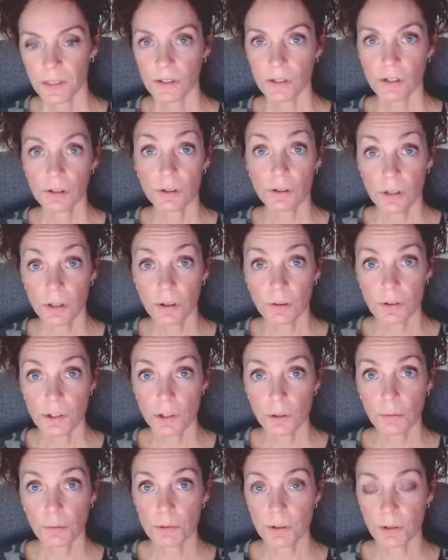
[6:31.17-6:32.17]
to you, as
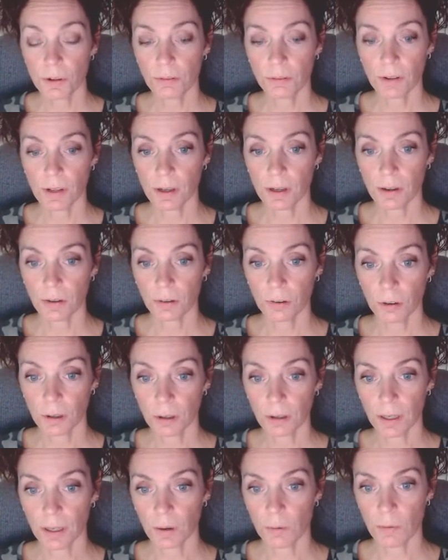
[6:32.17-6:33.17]
you observe it, it could look
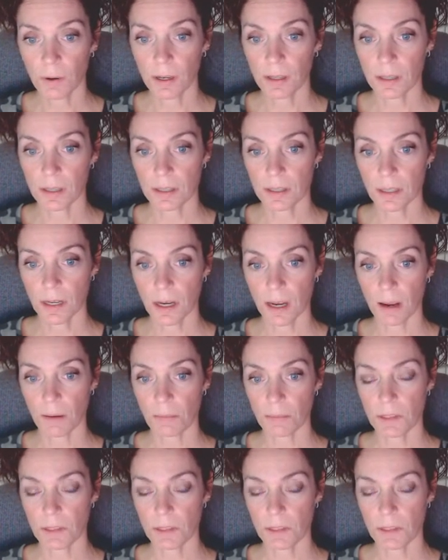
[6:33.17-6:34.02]
like one and the same.